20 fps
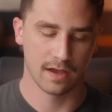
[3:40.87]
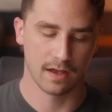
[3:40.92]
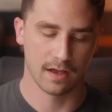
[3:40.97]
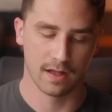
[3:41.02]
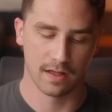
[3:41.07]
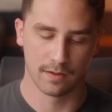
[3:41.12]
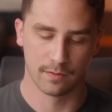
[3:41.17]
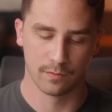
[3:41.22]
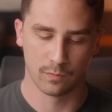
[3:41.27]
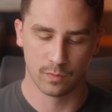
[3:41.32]

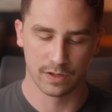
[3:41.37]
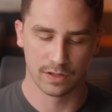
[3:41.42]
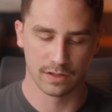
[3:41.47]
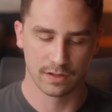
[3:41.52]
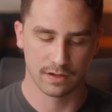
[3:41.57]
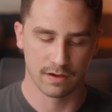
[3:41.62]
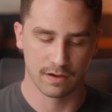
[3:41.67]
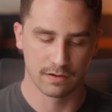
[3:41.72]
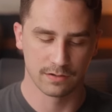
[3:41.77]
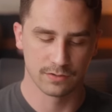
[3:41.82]
Uh, with the
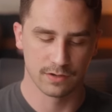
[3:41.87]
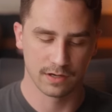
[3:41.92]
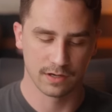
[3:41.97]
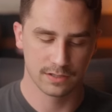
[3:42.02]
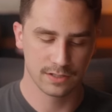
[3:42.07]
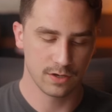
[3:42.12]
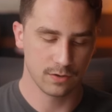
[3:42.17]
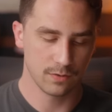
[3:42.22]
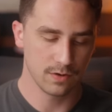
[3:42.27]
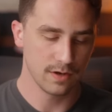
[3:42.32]
contract.
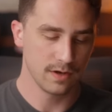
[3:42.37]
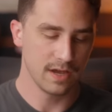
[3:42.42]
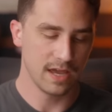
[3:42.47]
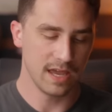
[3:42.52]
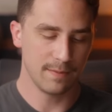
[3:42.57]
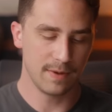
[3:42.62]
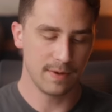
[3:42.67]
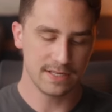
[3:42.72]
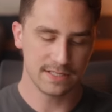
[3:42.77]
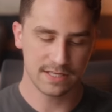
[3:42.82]
So
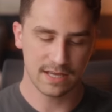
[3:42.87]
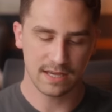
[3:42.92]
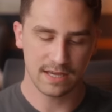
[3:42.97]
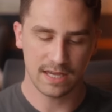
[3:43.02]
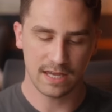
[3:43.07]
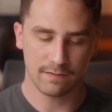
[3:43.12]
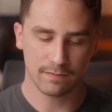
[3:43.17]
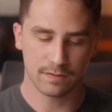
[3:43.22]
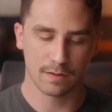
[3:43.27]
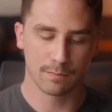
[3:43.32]
it might say
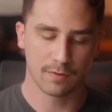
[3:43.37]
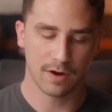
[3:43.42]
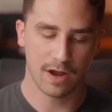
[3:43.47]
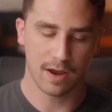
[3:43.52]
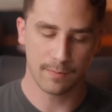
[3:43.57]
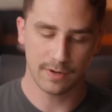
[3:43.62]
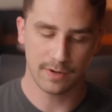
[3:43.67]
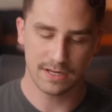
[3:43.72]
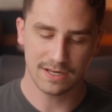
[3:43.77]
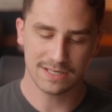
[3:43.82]
if the
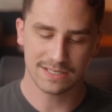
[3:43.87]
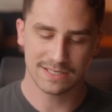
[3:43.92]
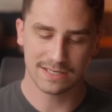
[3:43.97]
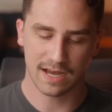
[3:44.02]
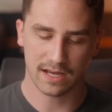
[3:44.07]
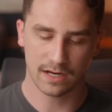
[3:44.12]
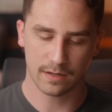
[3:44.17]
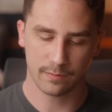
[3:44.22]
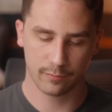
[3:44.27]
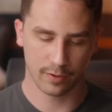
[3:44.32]
property does
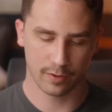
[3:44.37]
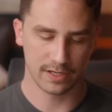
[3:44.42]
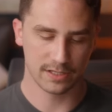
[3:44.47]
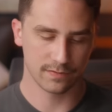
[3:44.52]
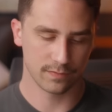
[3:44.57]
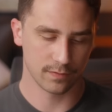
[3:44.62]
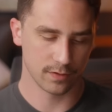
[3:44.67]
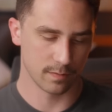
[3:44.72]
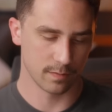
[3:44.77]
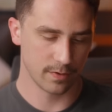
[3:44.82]
not appraise
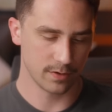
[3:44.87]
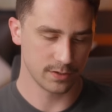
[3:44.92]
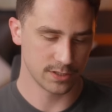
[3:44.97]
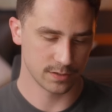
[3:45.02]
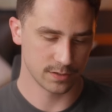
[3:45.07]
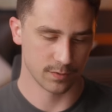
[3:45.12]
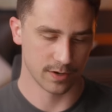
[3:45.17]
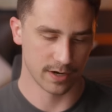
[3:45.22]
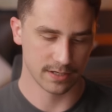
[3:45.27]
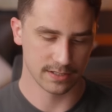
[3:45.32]
for the
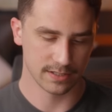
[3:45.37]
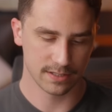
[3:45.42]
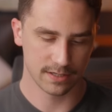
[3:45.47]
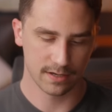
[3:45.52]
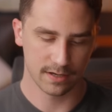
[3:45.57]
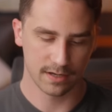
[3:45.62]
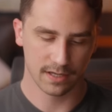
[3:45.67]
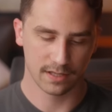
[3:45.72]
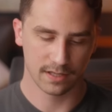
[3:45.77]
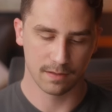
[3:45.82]
purchase price,
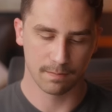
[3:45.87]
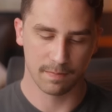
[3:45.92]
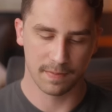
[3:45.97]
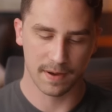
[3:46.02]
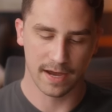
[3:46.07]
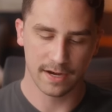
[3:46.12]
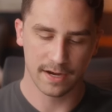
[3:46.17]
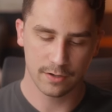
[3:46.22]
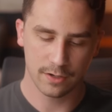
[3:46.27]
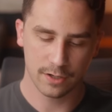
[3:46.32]
the
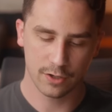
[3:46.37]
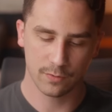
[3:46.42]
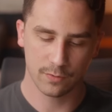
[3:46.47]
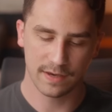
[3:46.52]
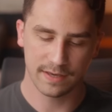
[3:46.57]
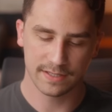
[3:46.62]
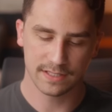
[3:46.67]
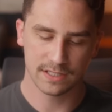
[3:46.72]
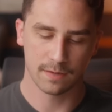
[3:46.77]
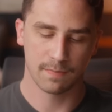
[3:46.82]
buyer
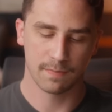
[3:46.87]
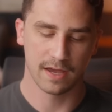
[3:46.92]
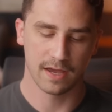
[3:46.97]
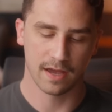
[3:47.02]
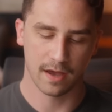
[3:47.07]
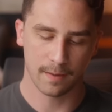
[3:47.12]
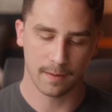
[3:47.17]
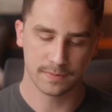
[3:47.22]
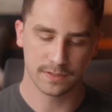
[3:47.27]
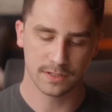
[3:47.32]
agrees to pay
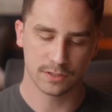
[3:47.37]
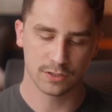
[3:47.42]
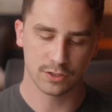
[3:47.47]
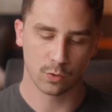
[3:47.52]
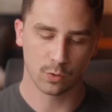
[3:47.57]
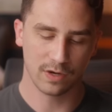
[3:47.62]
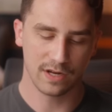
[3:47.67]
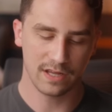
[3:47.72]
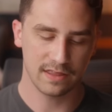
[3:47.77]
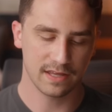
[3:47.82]
up to
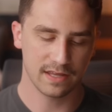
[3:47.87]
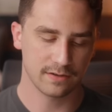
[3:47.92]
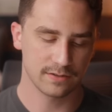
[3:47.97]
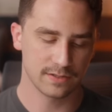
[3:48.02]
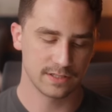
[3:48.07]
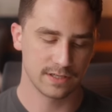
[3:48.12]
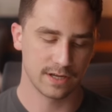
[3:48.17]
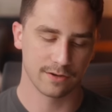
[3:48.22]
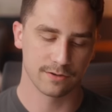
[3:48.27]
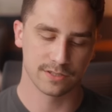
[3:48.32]

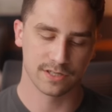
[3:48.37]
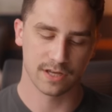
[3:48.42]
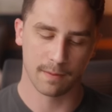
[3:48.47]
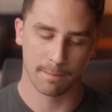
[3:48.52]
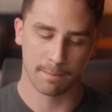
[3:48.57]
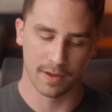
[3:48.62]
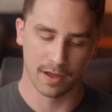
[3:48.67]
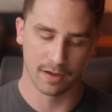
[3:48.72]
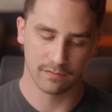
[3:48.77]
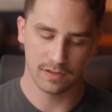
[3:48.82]
$20,000
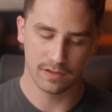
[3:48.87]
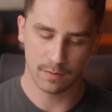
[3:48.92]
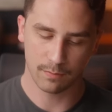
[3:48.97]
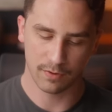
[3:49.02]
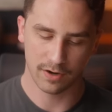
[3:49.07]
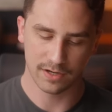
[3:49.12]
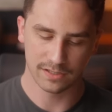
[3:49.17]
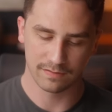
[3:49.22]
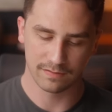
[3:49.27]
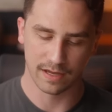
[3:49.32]
above the
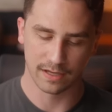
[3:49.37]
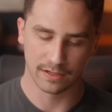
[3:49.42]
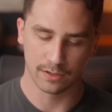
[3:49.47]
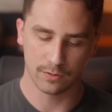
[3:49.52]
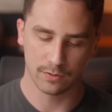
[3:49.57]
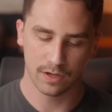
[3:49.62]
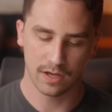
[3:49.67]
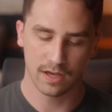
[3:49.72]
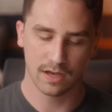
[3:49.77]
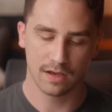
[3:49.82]
appraised
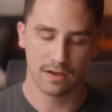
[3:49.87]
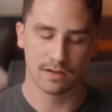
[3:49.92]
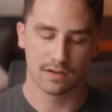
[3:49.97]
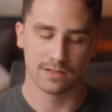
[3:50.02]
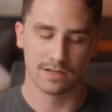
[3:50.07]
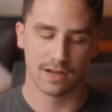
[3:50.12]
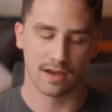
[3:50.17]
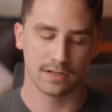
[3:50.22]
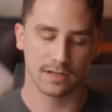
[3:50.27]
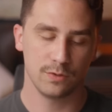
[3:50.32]
value
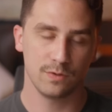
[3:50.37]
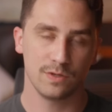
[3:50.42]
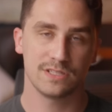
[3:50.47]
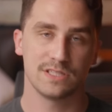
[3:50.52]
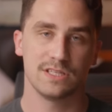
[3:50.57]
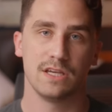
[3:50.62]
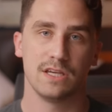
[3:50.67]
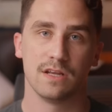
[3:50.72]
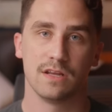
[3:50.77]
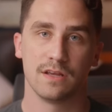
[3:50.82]
not to
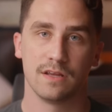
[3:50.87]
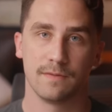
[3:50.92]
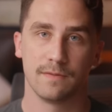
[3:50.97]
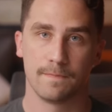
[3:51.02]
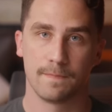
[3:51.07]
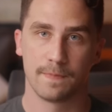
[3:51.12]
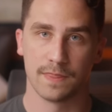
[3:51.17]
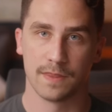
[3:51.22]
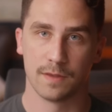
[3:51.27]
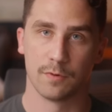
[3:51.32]
exceed
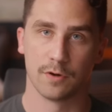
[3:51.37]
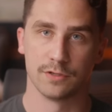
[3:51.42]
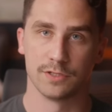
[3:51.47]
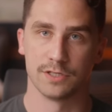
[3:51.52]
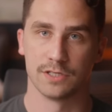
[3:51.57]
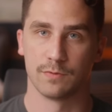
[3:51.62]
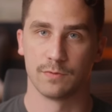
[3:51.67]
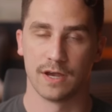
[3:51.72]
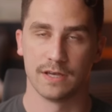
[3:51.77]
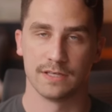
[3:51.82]
the
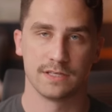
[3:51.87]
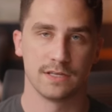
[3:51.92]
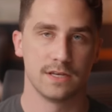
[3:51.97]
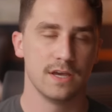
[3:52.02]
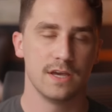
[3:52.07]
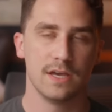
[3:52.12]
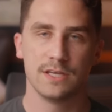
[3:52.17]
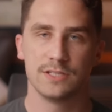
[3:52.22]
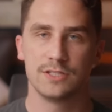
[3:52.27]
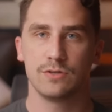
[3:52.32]
purchase price.
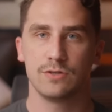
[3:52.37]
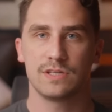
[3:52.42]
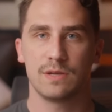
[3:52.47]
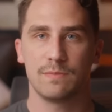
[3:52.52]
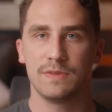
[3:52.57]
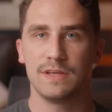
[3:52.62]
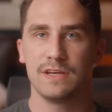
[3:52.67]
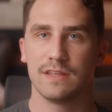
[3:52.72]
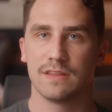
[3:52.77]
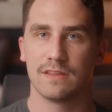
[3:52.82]
So
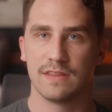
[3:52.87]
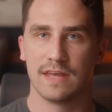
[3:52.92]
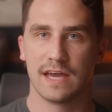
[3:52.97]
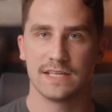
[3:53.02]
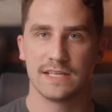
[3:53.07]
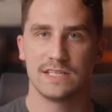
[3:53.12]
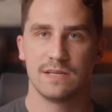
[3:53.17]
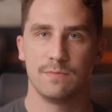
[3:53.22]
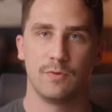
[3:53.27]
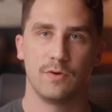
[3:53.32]
something
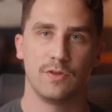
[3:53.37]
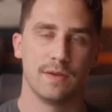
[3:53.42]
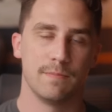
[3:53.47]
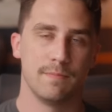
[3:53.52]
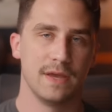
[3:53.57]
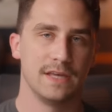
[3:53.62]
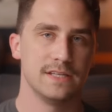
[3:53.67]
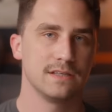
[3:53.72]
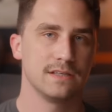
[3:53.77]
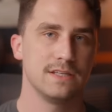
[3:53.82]
that simple that
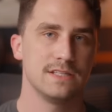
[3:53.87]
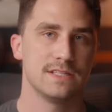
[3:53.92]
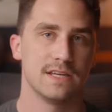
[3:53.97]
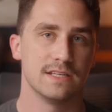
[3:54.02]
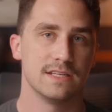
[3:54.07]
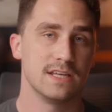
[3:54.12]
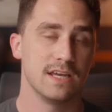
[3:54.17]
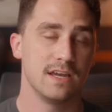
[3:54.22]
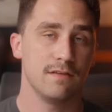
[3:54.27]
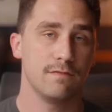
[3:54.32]
basically
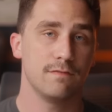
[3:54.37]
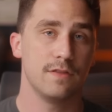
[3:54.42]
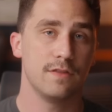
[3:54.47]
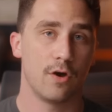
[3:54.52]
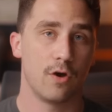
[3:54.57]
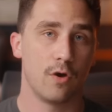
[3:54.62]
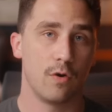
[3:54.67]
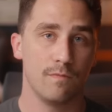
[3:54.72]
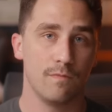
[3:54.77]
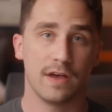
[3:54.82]
says if the
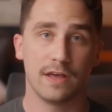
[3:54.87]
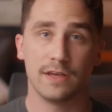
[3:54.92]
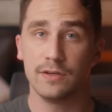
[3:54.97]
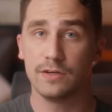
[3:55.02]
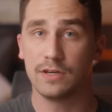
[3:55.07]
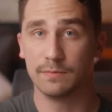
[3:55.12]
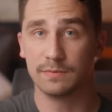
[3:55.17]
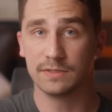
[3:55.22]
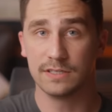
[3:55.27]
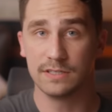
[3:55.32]
home value
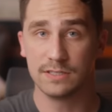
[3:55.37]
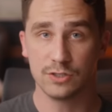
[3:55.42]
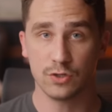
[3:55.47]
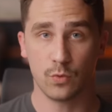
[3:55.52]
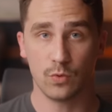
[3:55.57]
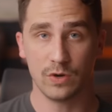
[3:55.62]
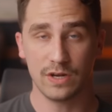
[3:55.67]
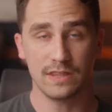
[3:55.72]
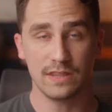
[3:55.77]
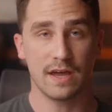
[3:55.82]
comes in
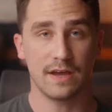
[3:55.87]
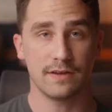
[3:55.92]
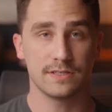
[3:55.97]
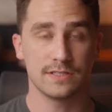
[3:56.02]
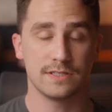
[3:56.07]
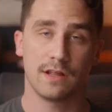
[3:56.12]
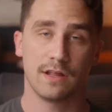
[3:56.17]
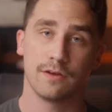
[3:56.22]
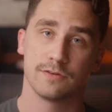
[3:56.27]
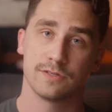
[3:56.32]

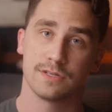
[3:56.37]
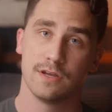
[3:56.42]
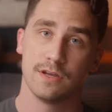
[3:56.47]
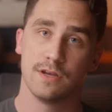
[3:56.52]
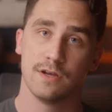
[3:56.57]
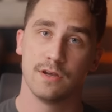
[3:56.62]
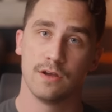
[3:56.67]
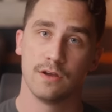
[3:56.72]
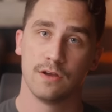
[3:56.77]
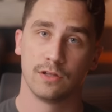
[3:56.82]
$20,000
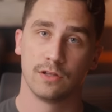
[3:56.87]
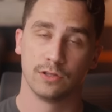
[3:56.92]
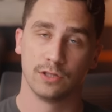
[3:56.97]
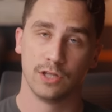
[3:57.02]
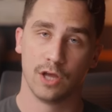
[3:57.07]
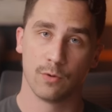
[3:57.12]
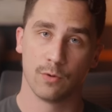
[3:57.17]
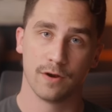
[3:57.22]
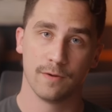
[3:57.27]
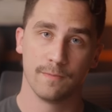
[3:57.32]

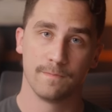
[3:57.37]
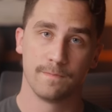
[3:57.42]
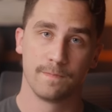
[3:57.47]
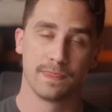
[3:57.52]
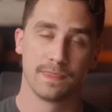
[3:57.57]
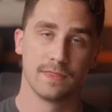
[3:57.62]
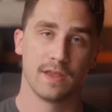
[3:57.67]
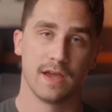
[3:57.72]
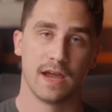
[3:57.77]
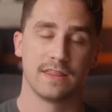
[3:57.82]
lower
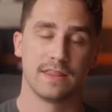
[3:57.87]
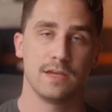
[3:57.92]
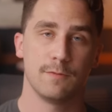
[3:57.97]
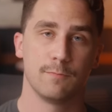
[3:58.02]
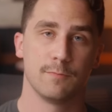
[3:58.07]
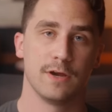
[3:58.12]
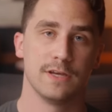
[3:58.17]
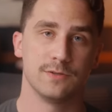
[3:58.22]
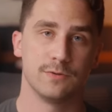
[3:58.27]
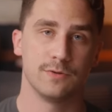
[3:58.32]
at the
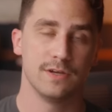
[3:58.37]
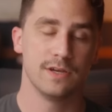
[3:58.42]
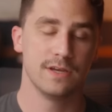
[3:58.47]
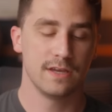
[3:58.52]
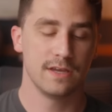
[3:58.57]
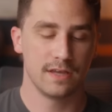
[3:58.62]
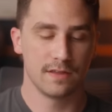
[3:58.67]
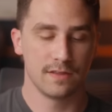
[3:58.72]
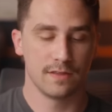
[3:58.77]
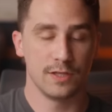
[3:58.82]
appraisal,
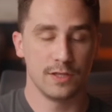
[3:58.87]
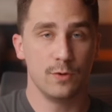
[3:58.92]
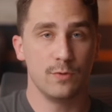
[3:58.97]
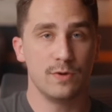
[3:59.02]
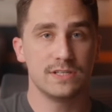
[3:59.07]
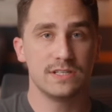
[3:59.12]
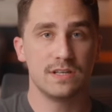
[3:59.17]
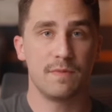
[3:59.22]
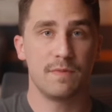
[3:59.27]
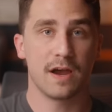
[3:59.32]
you
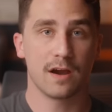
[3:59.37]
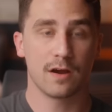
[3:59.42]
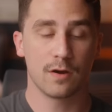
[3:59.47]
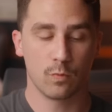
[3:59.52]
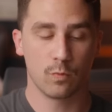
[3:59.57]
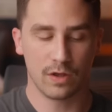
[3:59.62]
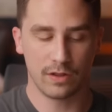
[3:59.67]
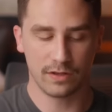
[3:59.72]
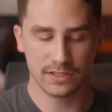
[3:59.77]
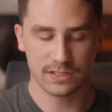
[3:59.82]
as the buyer are
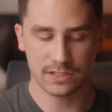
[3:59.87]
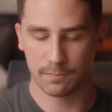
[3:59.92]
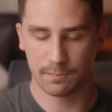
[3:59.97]
willing to